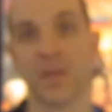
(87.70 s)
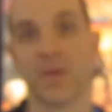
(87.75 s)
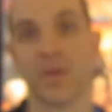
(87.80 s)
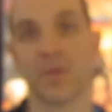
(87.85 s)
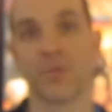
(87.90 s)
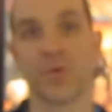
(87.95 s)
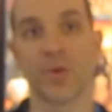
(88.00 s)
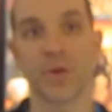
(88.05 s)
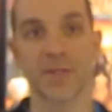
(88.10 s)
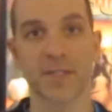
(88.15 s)

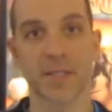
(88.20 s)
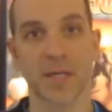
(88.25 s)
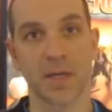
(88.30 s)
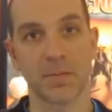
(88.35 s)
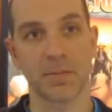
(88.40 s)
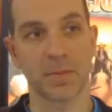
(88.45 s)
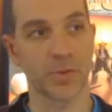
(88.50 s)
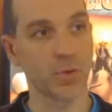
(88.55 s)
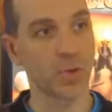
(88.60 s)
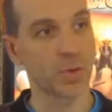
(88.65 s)
For
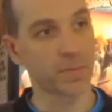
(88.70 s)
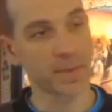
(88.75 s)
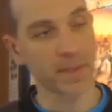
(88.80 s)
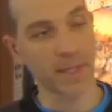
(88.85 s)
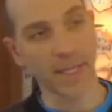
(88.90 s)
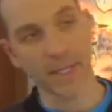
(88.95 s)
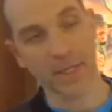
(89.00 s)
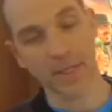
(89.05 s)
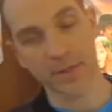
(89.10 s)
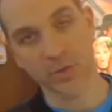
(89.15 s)
example, you're
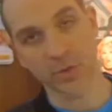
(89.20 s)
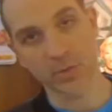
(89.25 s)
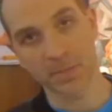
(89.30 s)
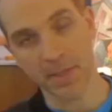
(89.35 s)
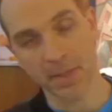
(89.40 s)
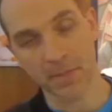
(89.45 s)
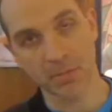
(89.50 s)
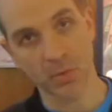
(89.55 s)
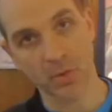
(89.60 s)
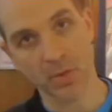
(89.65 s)
playing at your
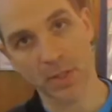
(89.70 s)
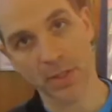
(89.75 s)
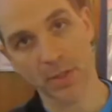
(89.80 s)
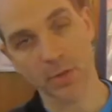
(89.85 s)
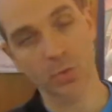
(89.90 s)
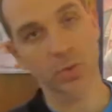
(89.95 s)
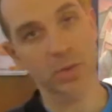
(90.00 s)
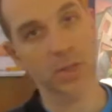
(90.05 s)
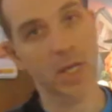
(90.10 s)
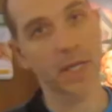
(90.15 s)
pinball and
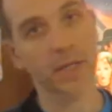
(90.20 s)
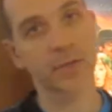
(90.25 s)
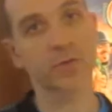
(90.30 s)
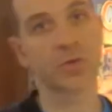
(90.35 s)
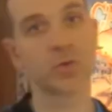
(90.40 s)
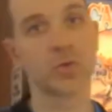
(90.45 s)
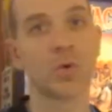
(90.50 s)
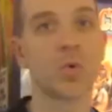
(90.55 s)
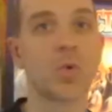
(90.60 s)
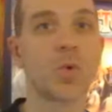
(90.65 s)
you would like
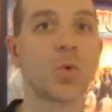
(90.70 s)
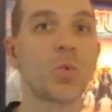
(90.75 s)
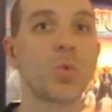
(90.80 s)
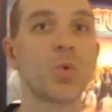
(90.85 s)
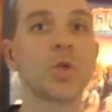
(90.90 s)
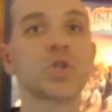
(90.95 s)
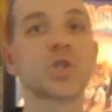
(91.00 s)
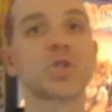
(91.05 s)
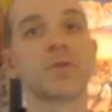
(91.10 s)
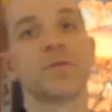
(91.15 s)
to know
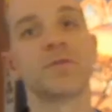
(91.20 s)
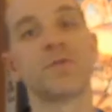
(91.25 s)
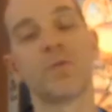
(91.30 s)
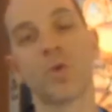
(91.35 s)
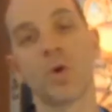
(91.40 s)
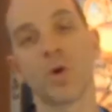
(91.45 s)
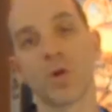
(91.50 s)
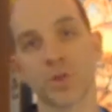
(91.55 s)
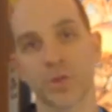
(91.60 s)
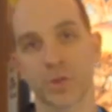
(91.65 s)
which
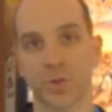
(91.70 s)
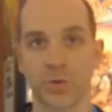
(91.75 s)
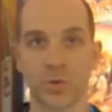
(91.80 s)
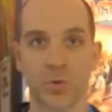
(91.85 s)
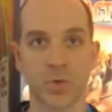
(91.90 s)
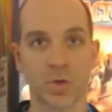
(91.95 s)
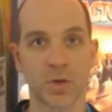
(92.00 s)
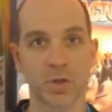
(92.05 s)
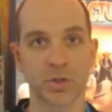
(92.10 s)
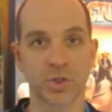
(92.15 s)
version
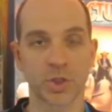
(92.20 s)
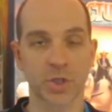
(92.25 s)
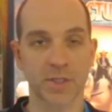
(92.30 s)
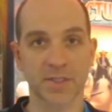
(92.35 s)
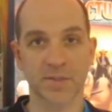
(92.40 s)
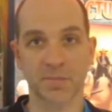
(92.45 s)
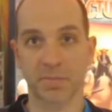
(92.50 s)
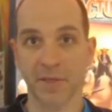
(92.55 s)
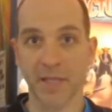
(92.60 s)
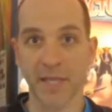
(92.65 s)
you are
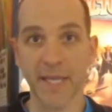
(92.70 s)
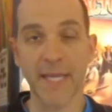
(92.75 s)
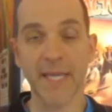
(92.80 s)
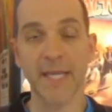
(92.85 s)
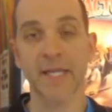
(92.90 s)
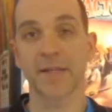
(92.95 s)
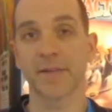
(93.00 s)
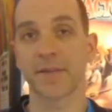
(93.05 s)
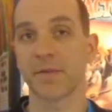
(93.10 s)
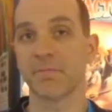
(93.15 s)
just
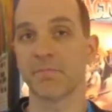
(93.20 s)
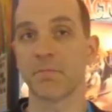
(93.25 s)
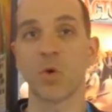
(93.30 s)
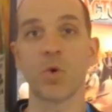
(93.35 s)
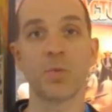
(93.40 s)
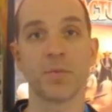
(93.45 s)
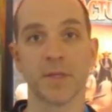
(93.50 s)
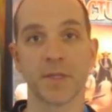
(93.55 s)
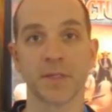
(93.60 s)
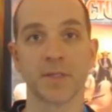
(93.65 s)
playing at the
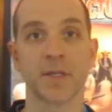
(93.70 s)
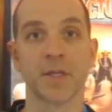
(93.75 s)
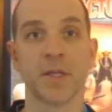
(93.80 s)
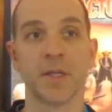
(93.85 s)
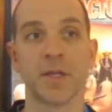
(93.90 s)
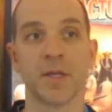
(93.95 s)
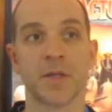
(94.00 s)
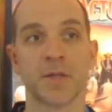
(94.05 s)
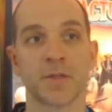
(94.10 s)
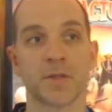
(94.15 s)
moment.
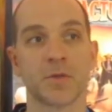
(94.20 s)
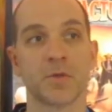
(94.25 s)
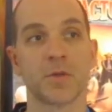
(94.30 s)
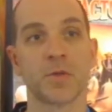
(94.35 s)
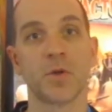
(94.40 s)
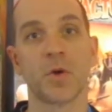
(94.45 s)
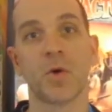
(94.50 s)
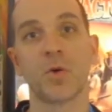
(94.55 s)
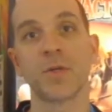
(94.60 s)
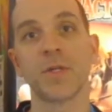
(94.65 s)
So
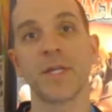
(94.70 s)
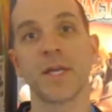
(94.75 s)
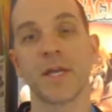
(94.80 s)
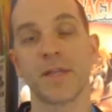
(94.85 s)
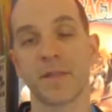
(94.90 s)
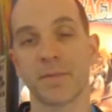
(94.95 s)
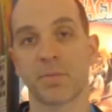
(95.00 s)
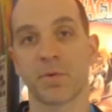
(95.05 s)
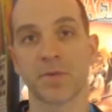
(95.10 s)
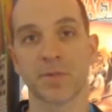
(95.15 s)
you only
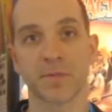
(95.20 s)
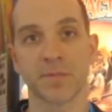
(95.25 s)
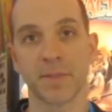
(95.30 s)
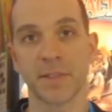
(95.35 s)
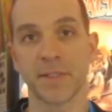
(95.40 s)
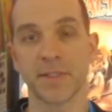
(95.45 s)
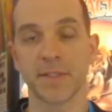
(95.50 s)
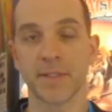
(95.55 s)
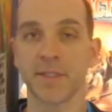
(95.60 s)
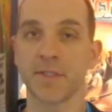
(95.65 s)
had the
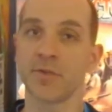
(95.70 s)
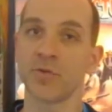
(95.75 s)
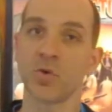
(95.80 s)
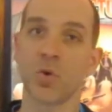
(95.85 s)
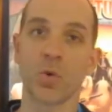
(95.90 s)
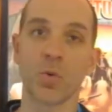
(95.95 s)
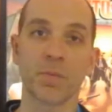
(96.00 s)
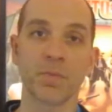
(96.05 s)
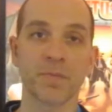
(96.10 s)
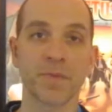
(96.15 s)
possibility to
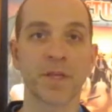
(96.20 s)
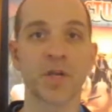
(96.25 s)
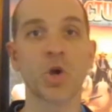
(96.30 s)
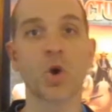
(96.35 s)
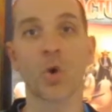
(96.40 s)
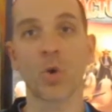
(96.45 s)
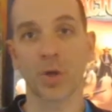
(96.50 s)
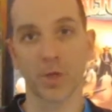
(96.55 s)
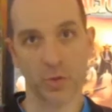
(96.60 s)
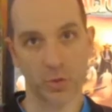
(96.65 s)
open the
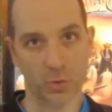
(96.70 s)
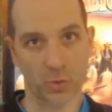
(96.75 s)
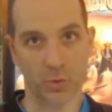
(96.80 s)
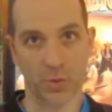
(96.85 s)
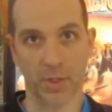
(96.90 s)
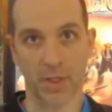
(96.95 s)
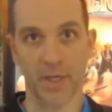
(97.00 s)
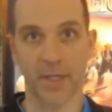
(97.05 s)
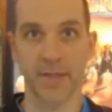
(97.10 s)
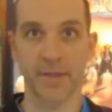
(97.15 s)
coin
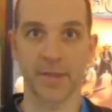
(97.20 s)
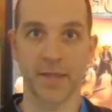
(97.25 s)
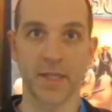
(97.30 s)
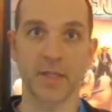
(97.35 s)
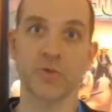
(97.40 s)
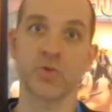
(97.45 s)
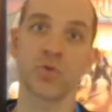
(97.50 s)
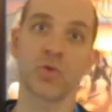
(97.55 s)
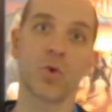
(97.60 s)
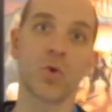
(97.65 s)
door and
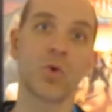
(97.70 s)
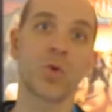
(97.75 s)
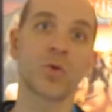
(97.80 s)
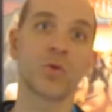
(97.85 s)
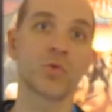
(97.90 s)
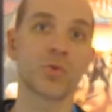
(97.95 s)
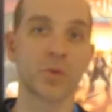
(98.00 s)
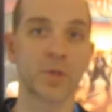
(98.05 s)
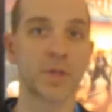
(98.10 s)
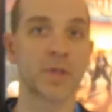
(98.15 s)
then to go
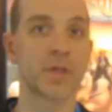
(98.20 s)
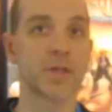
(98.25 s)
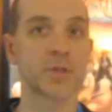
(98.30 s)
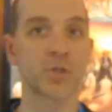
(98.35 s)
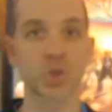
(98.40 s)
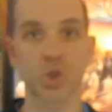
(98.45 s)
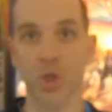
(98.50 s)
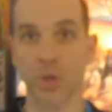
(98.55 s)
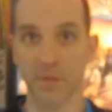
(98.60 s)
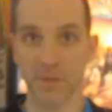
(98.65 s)
into the
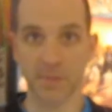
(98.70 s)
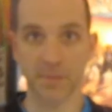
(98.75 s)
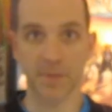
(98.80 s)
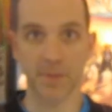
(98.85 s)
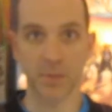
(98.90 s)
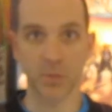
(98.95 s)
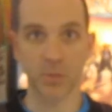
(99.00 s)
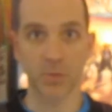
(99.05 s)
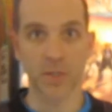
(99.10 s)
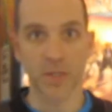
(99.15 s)
service
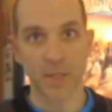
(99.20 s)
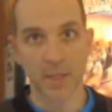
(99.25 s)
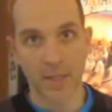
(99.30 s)
menu.